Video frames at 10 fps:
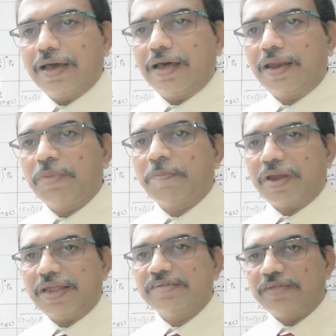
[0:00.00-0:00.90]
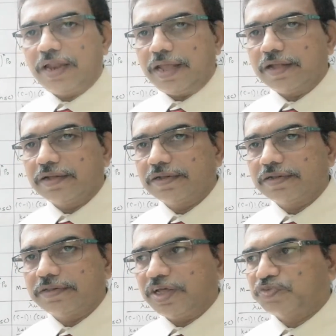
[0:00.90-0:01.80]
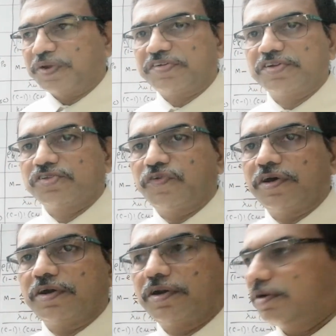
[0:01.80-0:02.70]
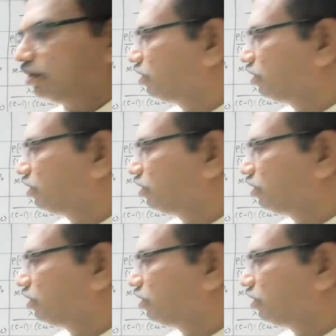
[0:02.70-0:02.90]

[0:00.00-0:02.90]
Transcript: remember easily the expressions for